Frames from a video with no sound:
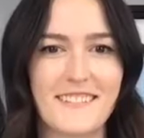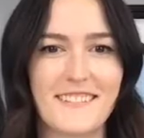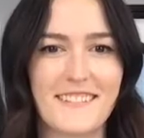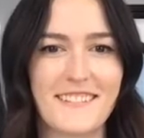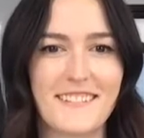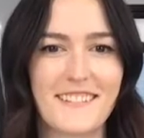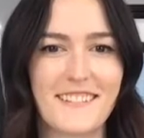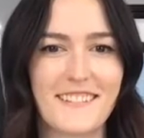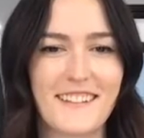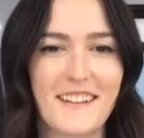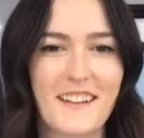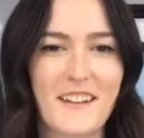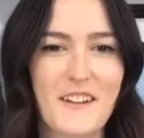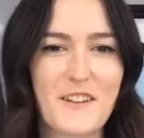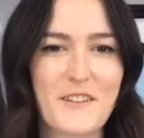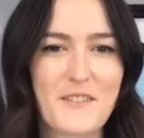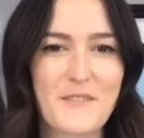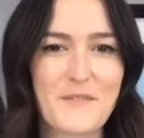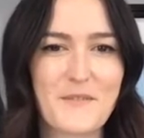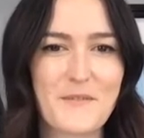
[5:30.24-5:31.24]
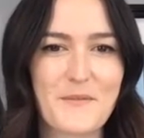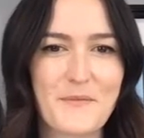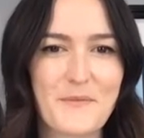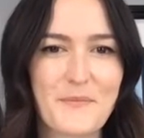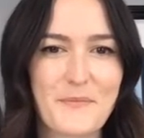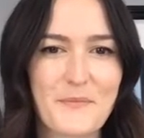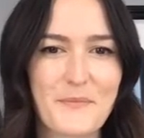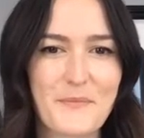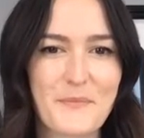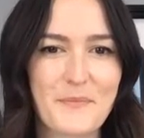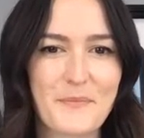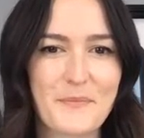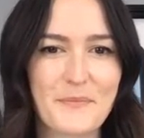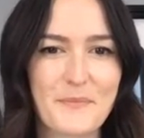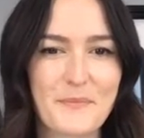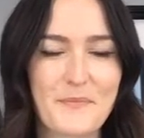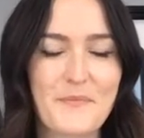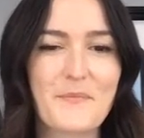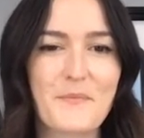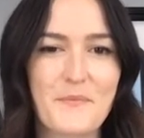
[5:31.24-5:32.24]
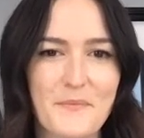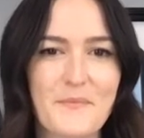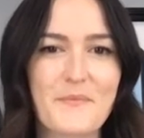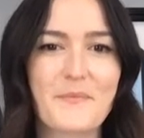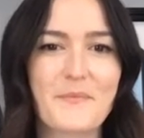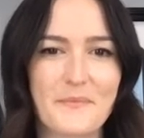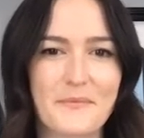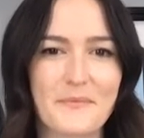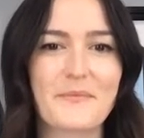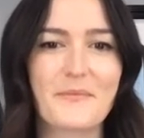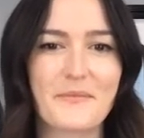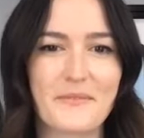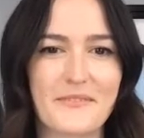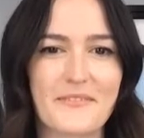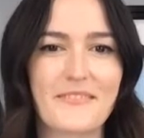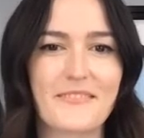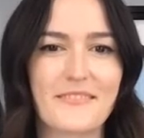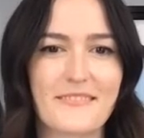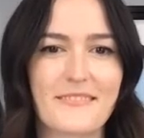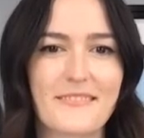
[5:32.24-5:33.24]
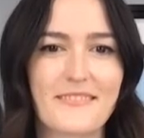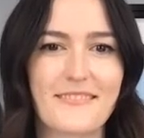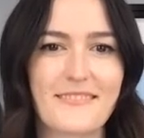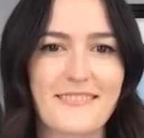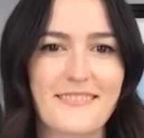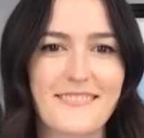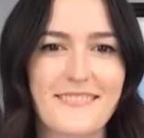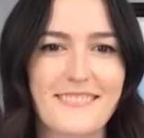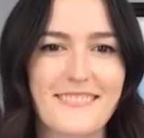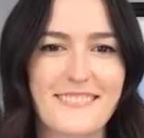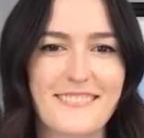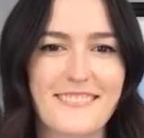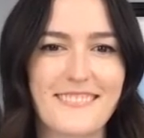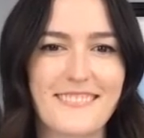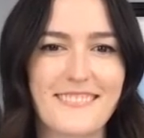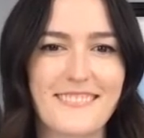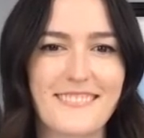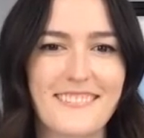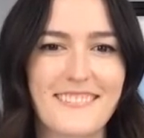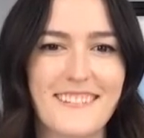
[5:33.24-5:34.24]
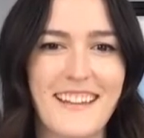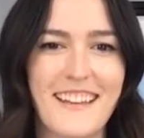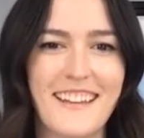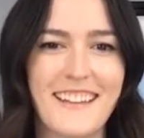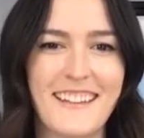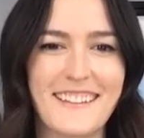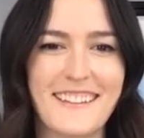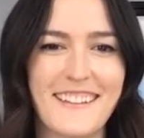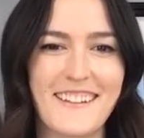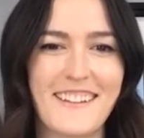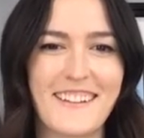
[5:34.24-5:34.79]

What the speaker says: [no speech]